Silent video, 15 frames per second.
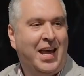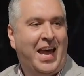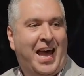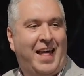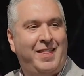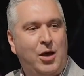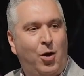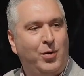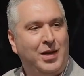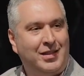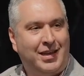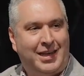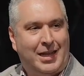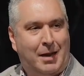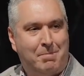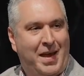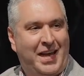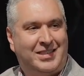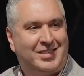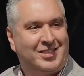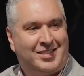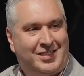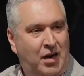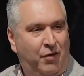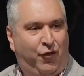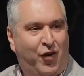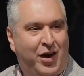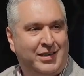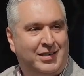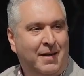and the only thing that makes us
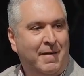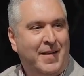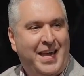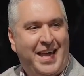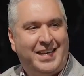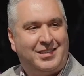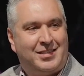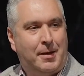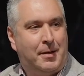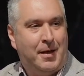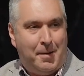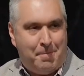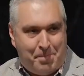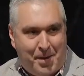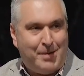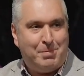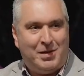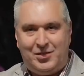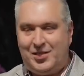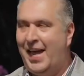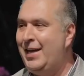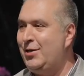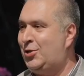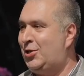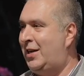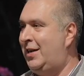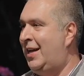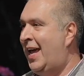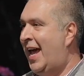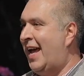different is the
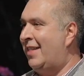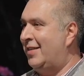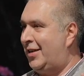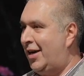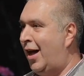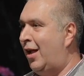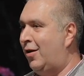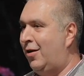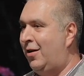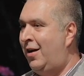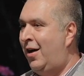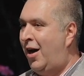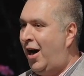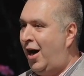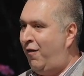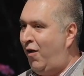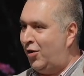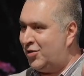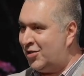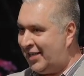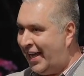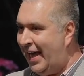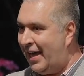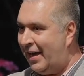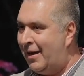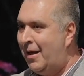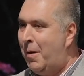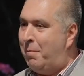pigmentation and the color of our skin.